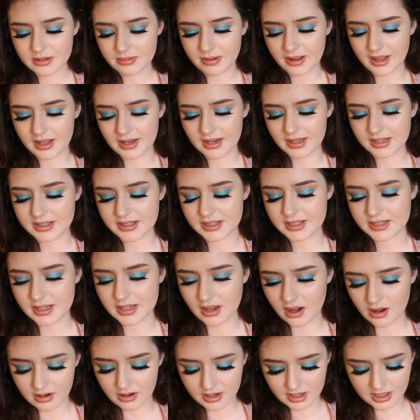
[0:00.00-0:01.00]
two palettes
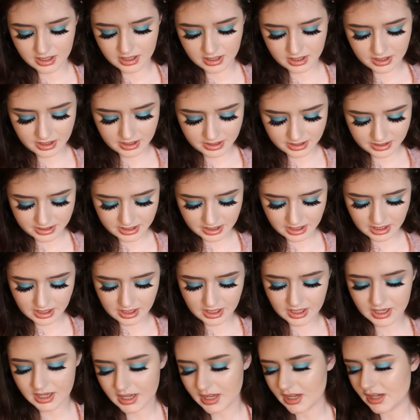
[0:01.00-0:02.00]
are
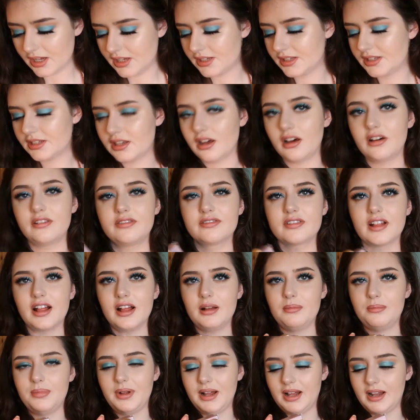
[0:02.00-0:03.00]
the Soft
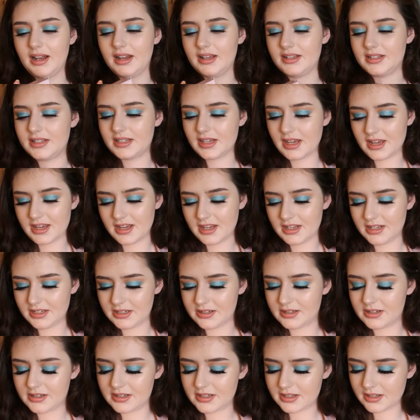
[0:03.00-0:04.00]
Glam palette
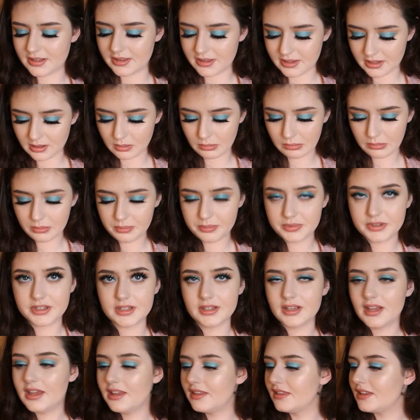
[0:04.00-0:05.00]
and
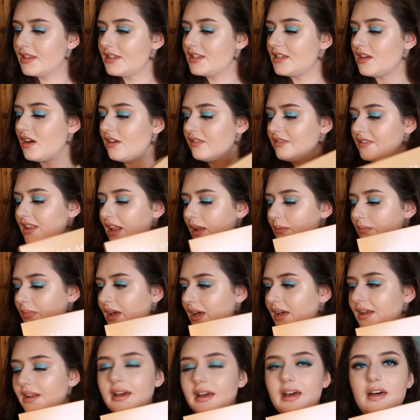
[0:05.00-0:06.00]
the Soft Glam
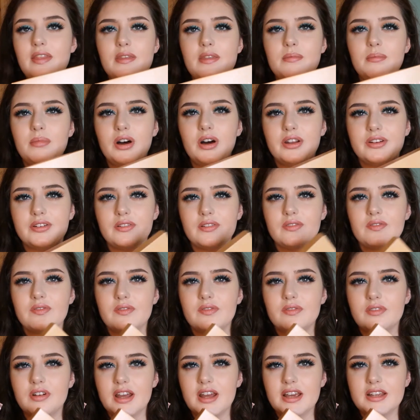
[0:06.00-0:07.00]
palette and the Modern
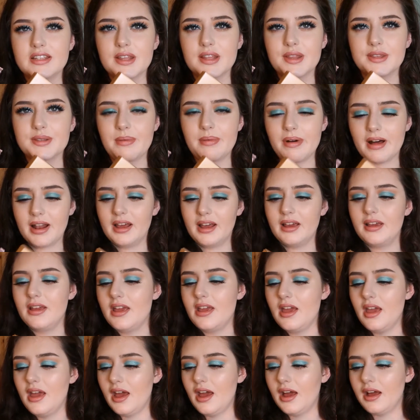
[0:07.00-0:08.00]
Renaissance palette.
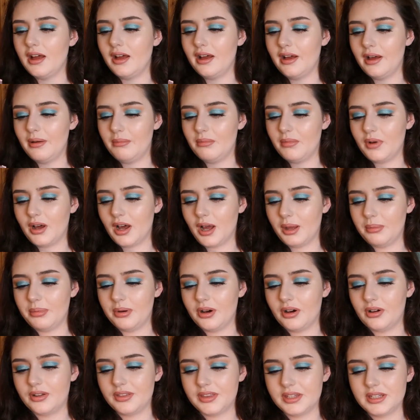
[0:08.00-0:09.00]
I
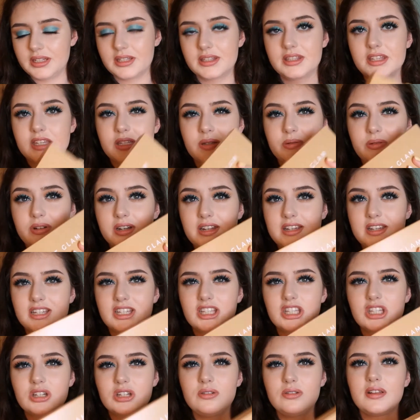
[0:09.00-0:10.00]
bought this one as
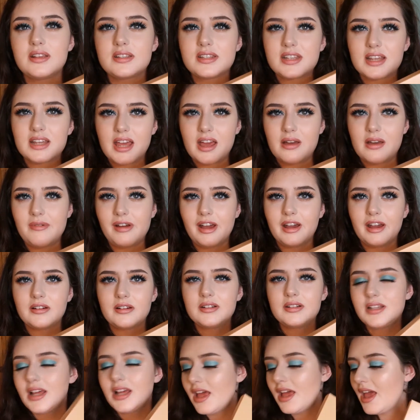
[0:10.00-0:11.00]
soon as it came out,